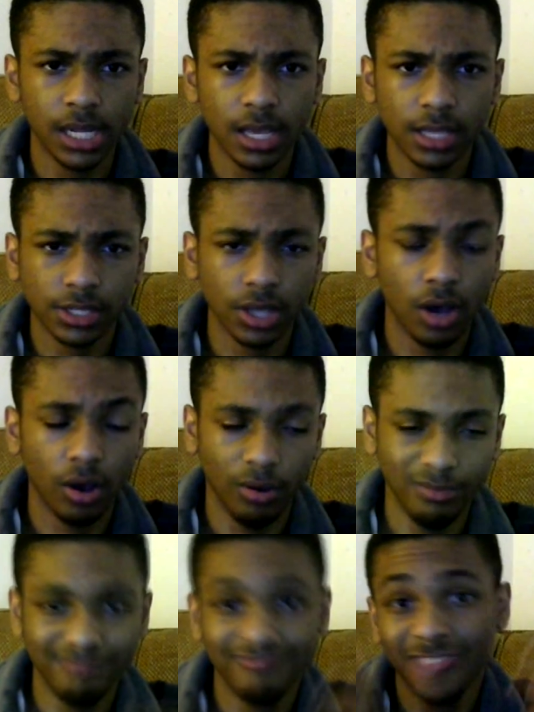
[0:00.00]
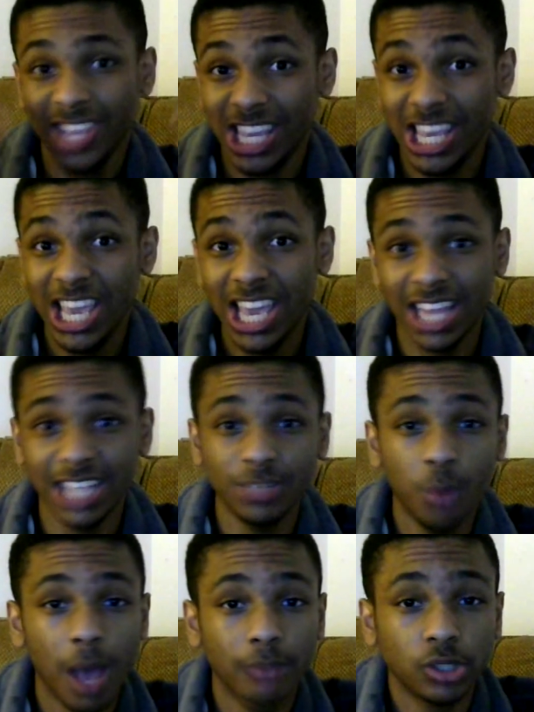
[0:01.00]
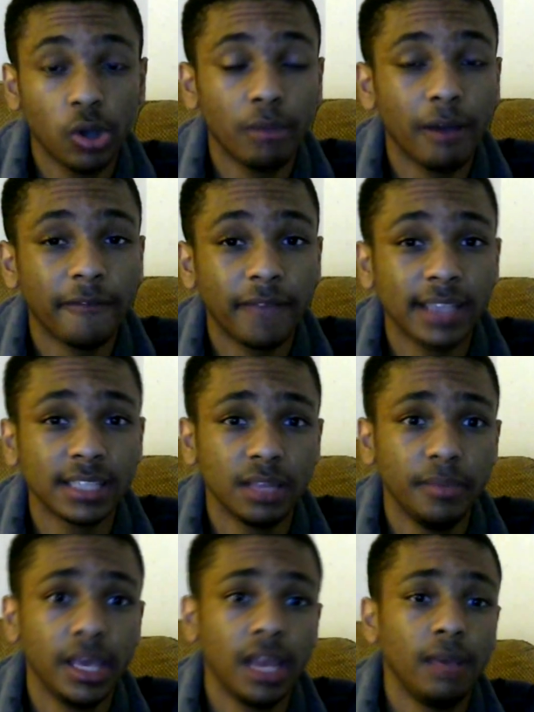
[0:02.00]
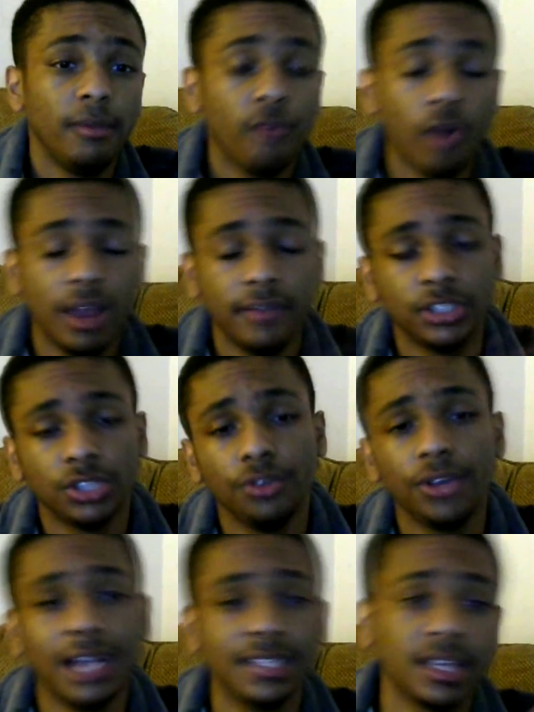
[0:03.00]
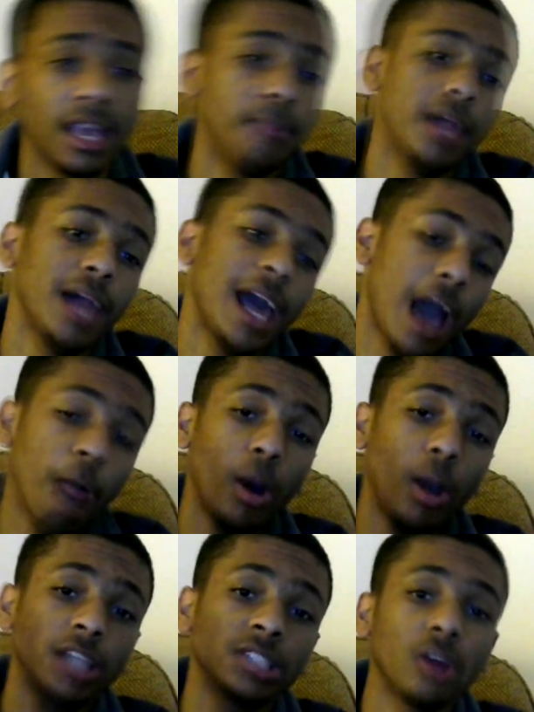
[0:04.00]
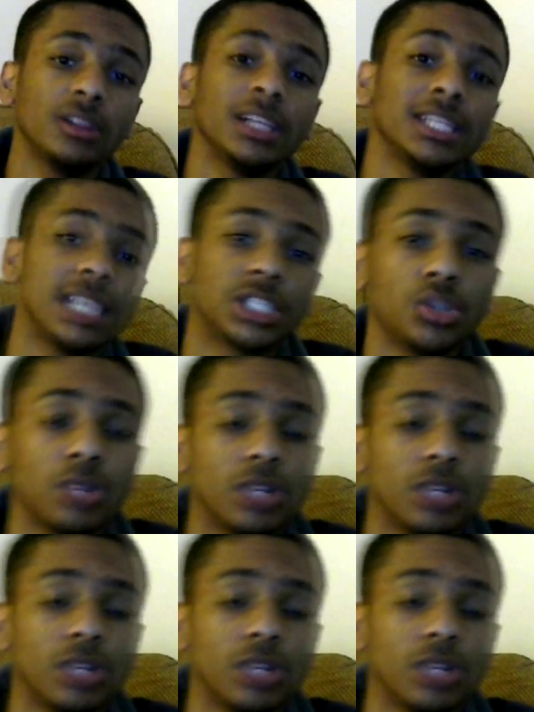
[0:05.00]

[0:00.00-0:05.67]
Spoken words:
So yeah, that's why I'm showing my face in the beginning before I even show you guys the gameplay. I want to start this as soon as